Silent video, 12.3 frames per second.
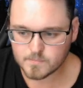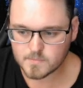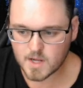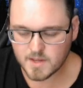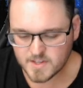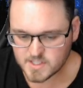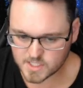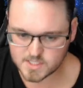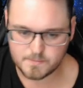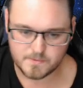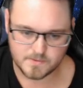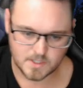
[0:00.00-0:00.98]
think,
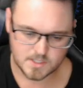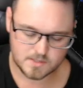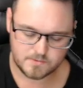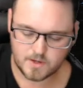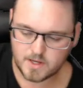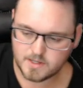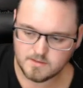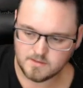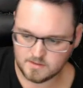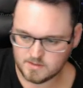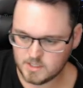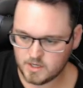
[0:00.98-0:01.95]
justified.
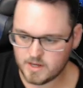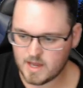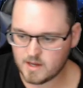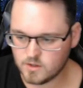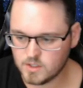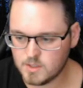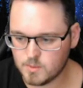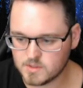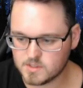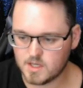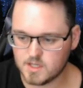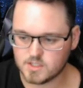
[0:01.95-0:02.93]
You know, how good he
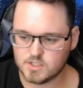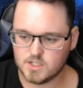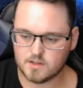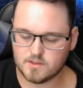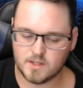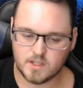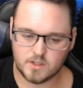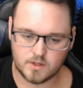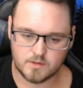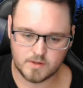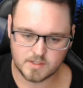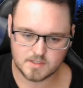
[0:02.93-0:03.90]
was last year. I think a lot
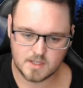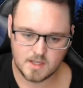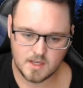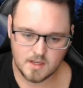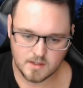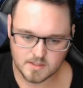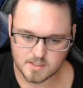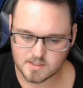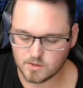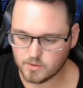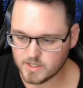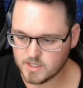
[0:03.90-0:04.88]
of us just
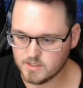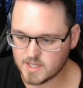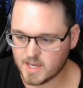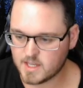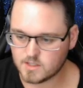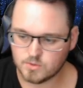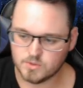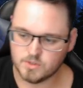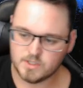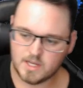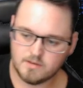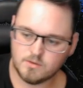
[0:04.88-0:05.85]
thought he'd take it to a
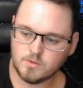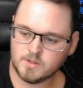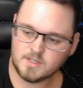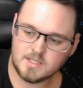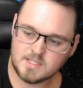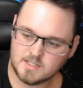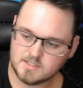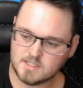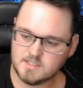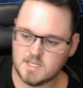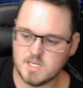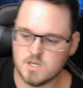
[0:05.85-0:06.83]
new level and he could just
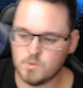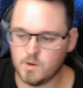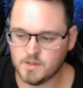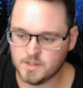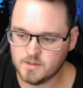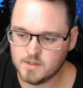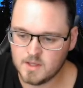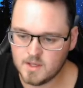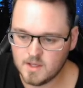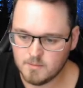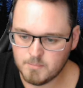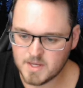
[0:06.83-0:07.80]
continue on and
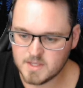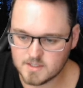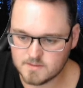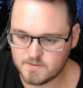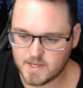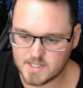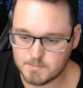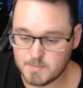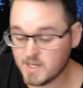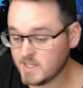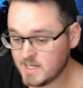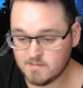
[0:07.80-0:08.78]
be this fantasy
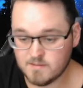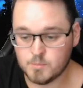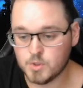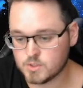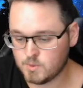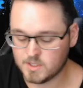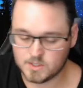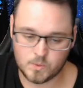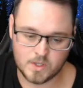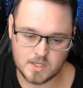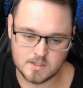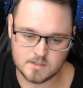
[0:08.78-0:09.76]
pig and even push
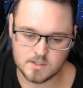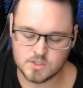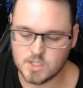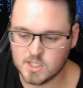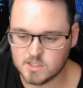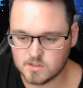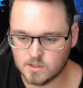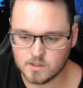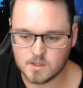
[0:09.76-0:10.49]
120s this year. So